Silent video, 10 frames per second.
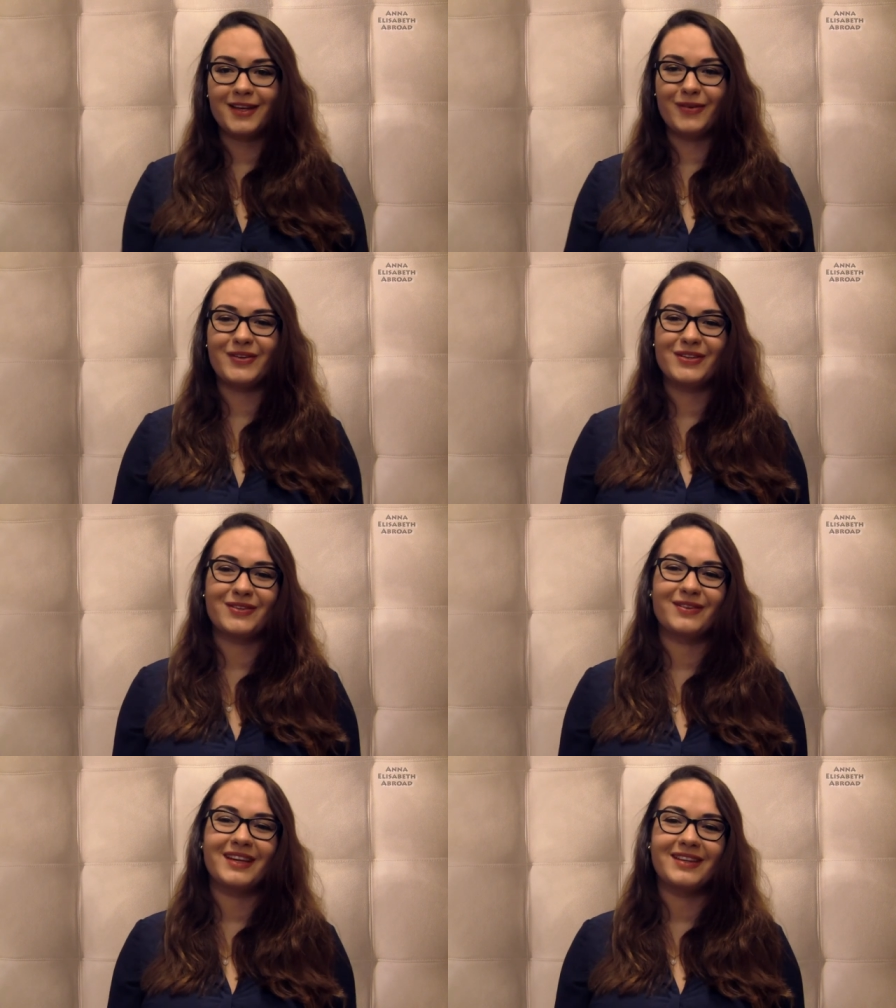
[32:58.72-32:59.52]
they want
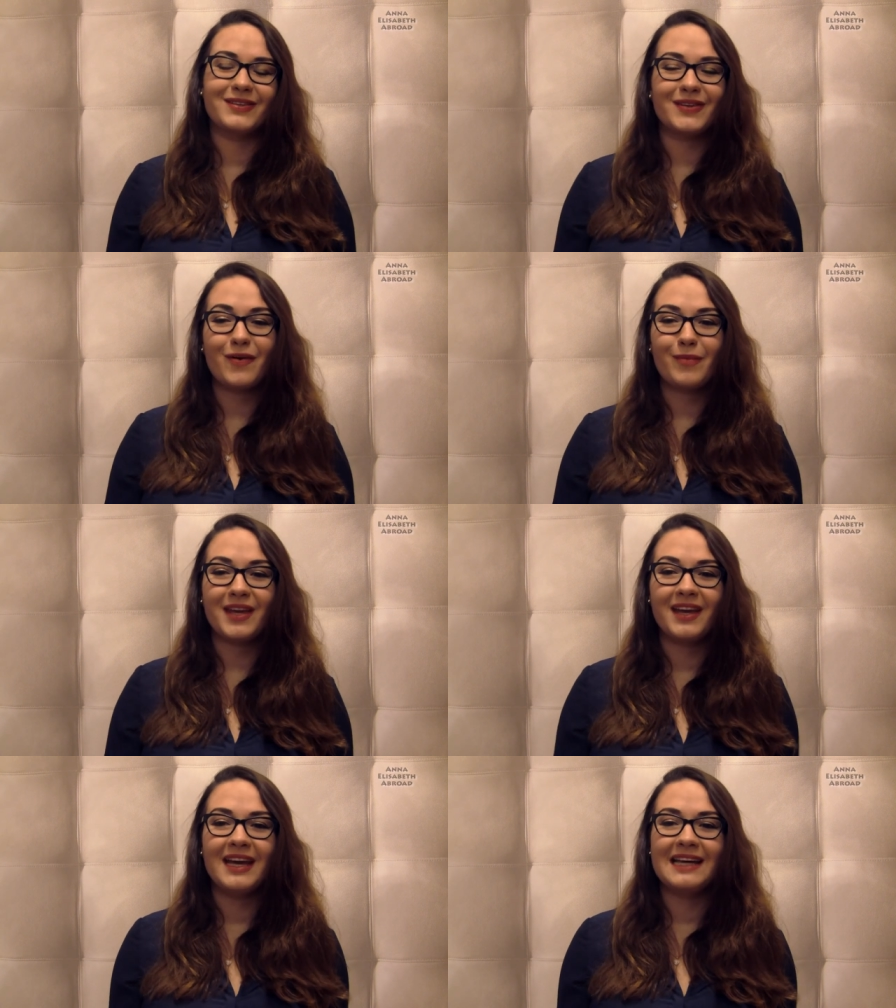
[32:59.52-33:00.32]
to get to know
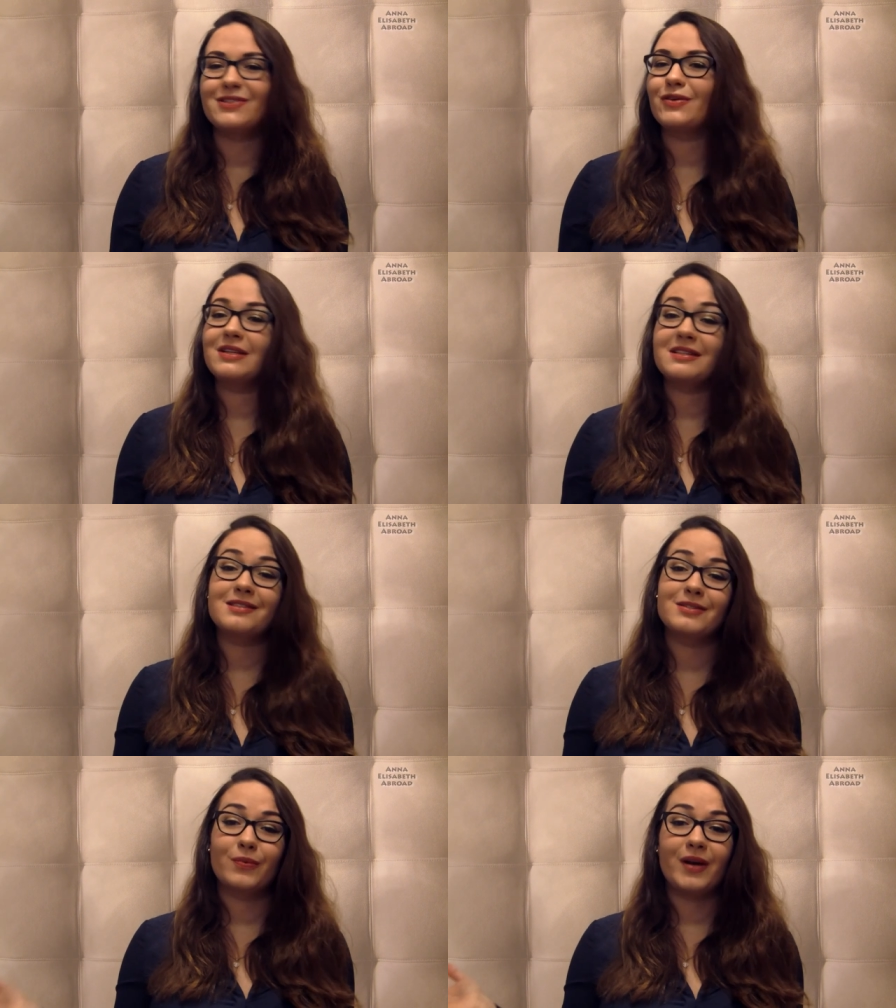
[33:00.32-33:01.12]
me. So this
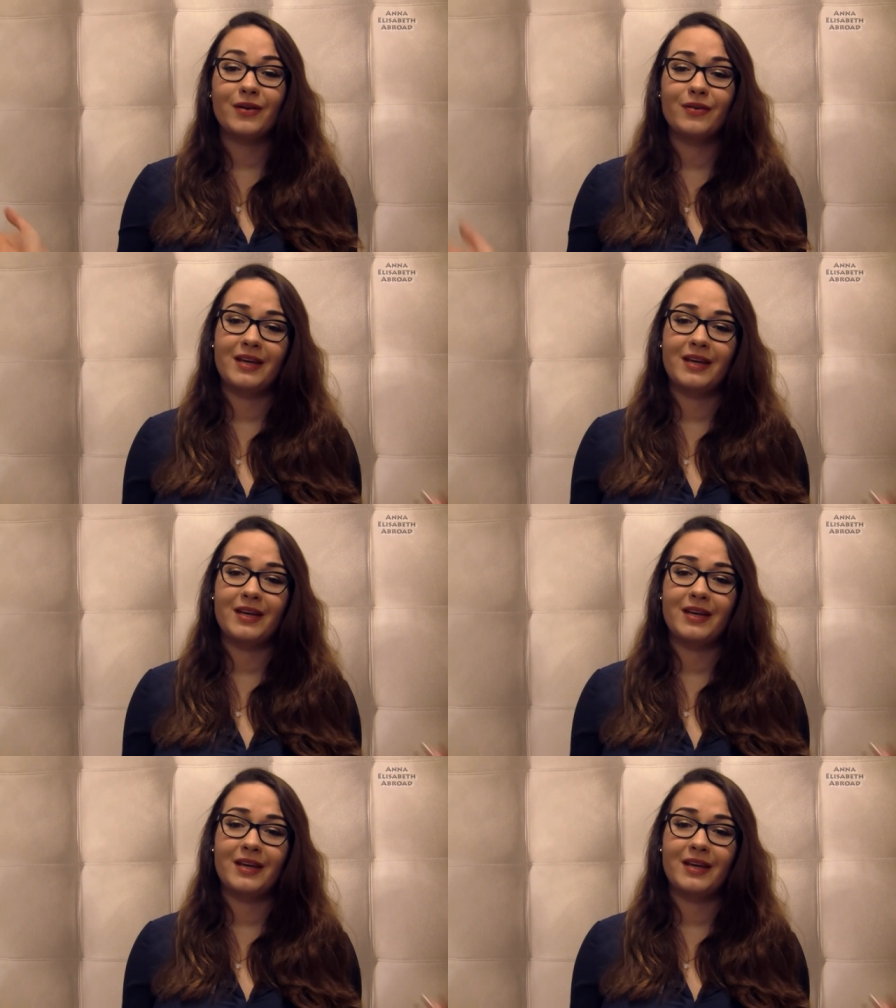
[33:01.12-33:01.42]
is where you